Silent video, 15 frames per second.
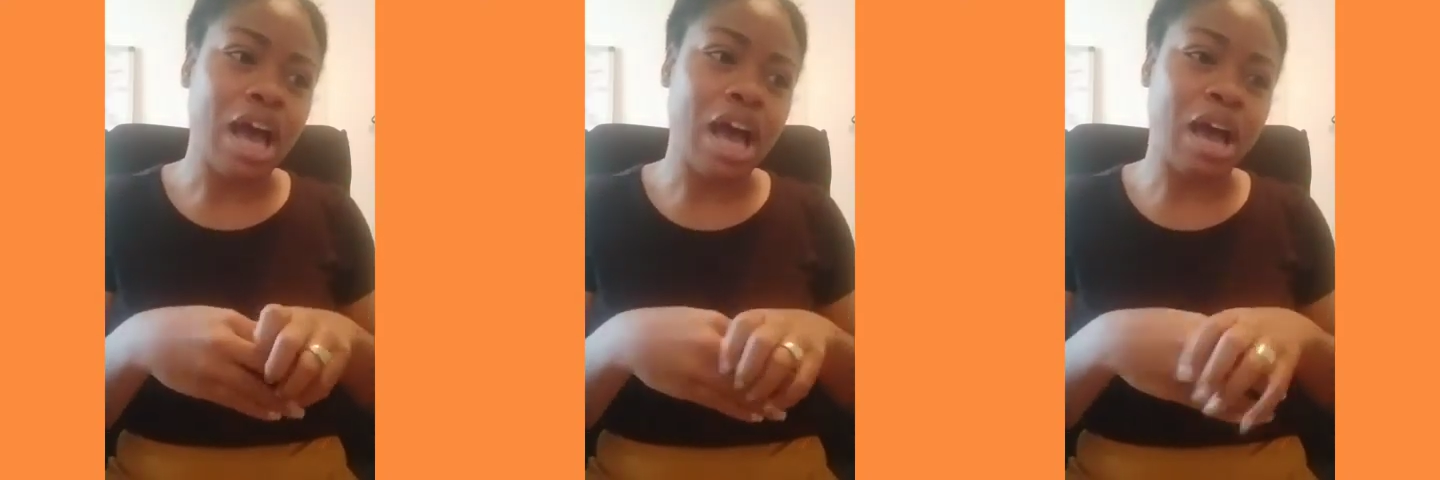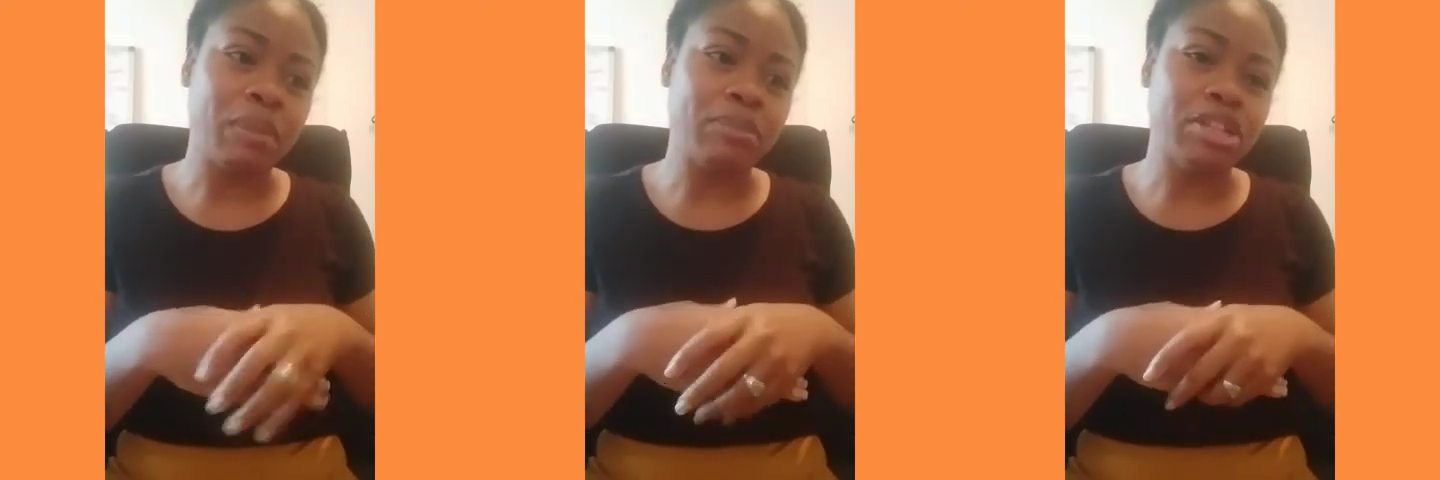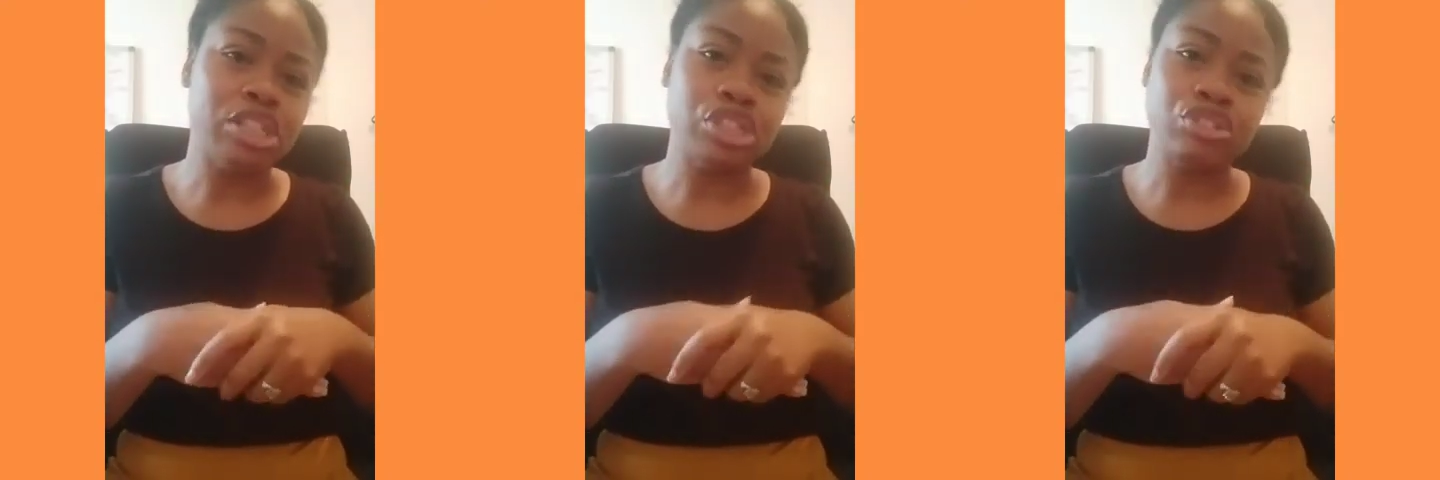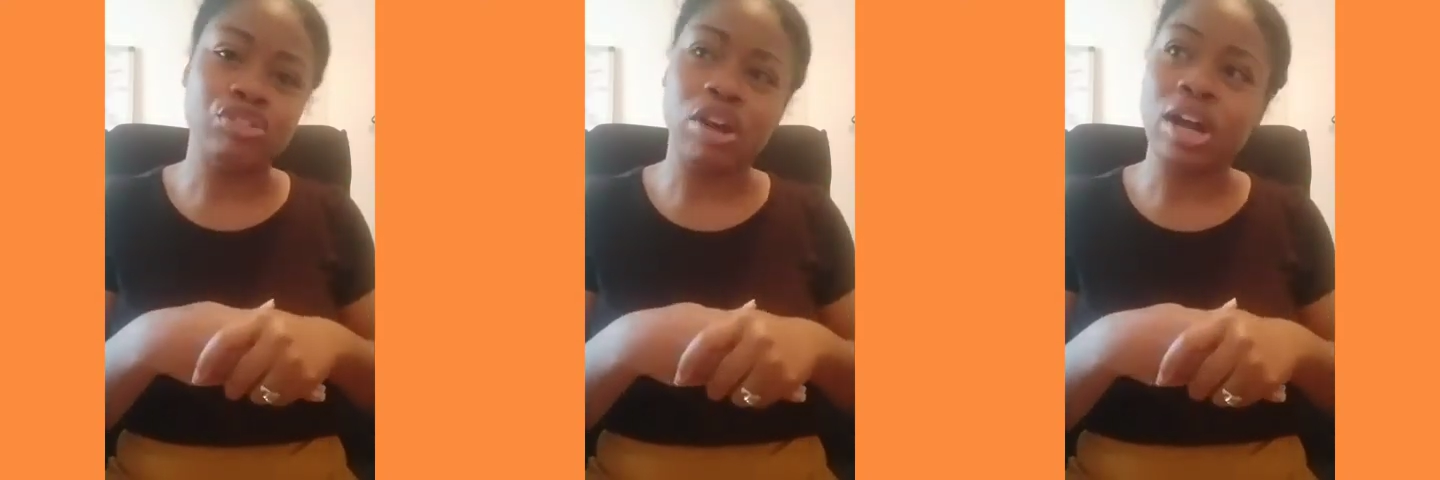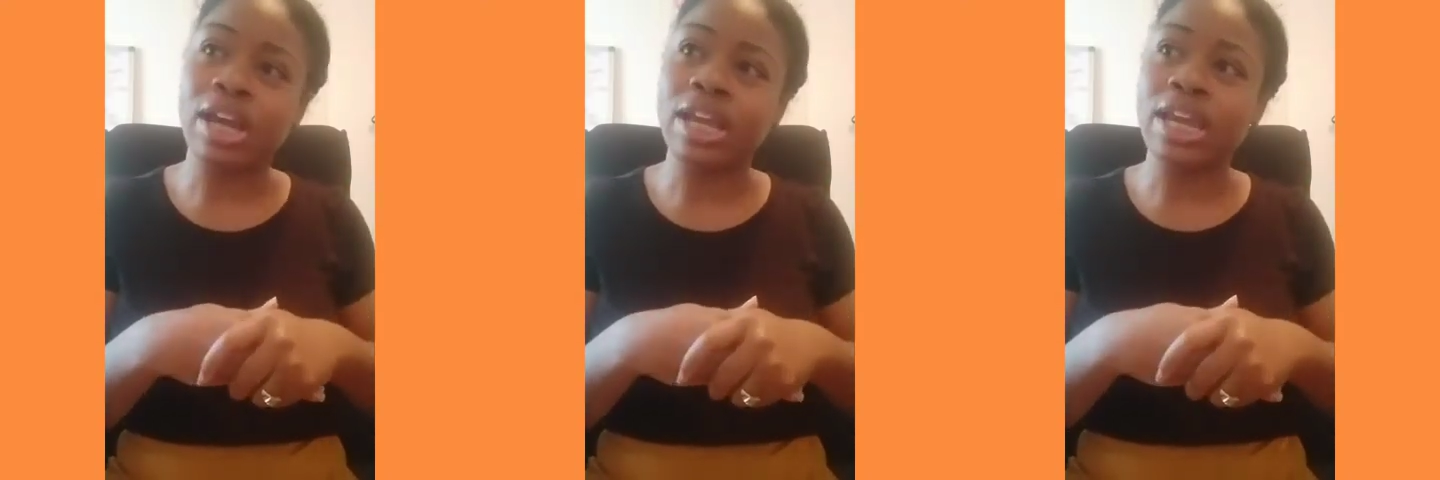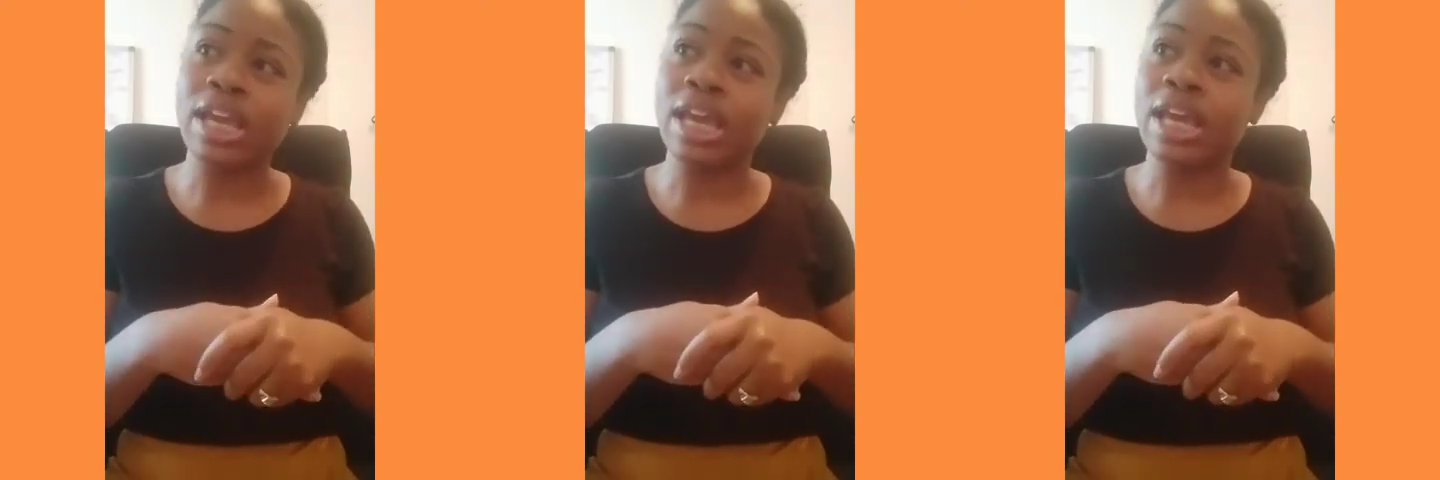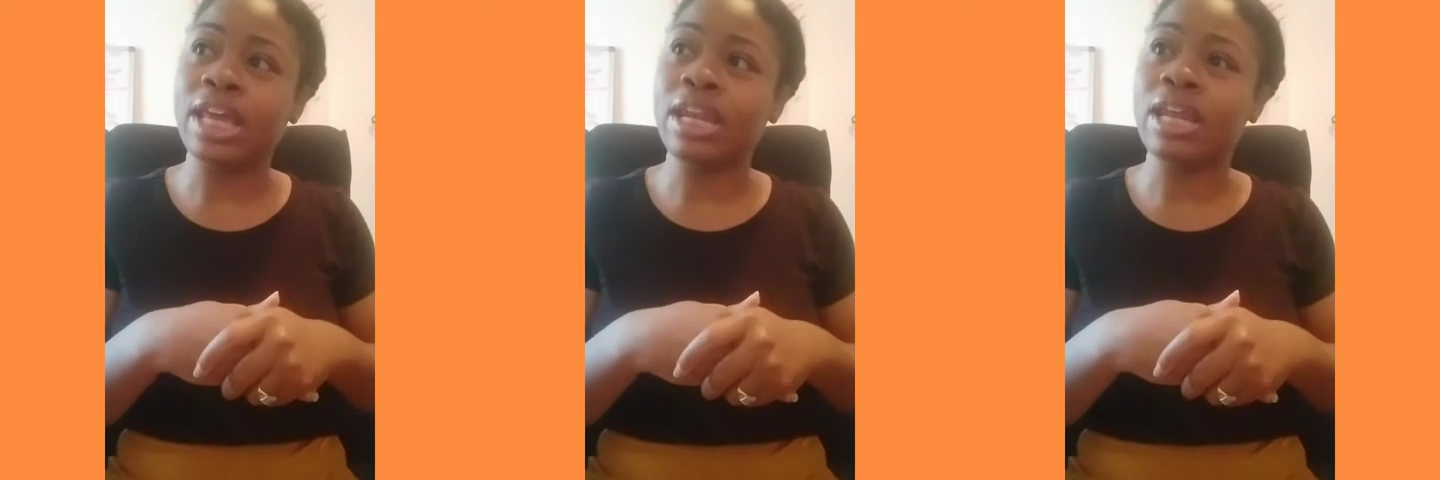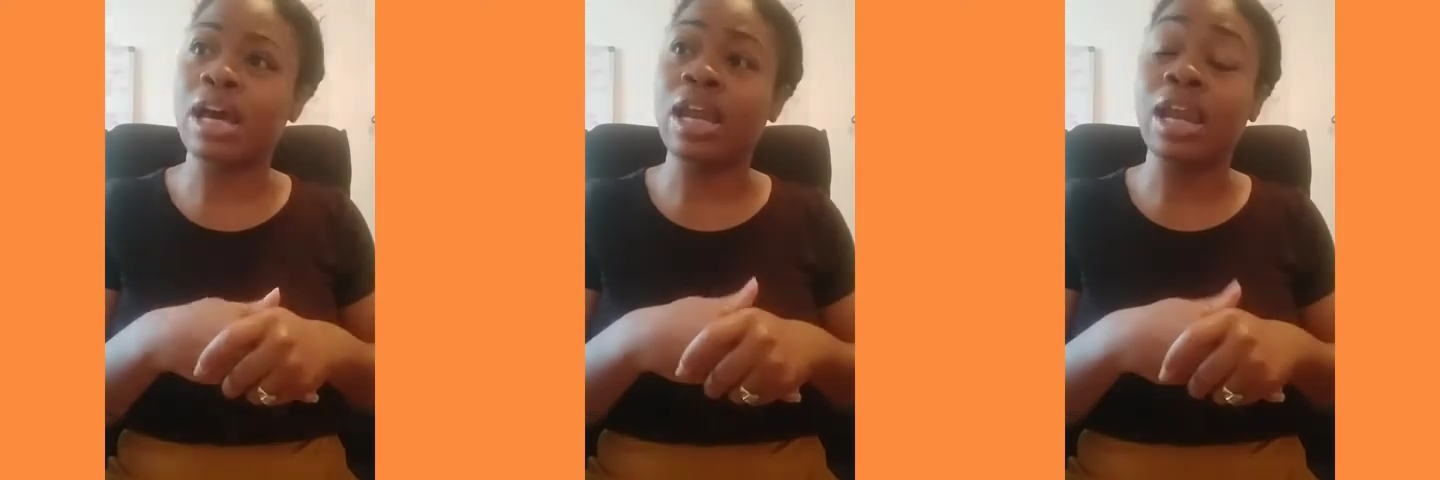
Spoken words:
I've been struggling in